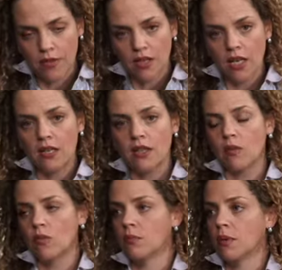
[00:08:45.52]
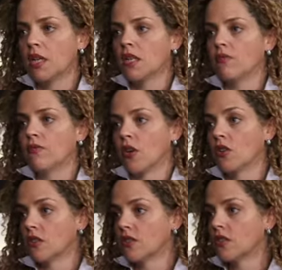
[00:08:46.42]
the key thing would be
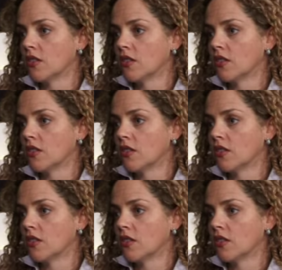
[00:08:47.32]
focus.